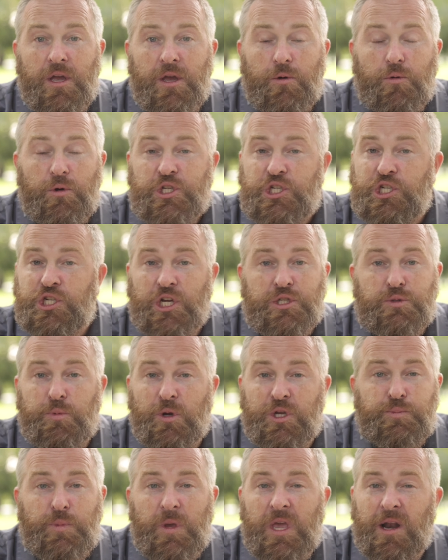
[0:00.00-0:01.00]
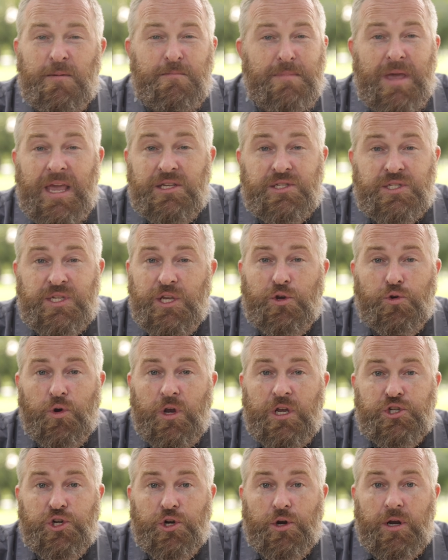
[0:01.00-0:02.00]
which just must be an amazing
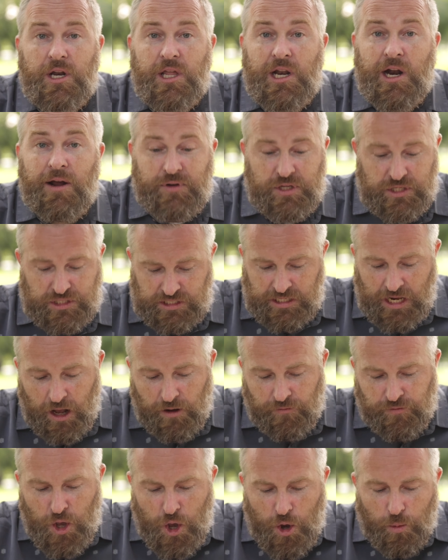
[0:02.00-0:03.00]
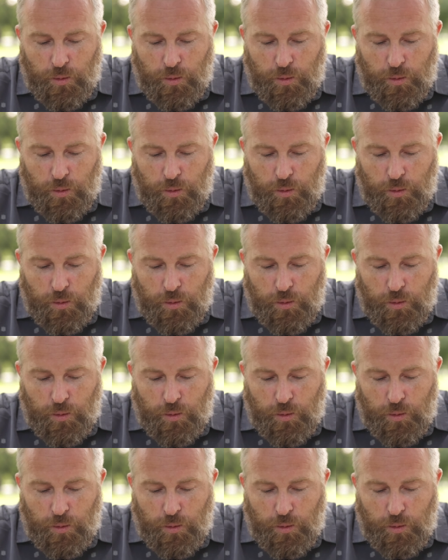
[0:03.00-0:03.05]
creature in and of itself,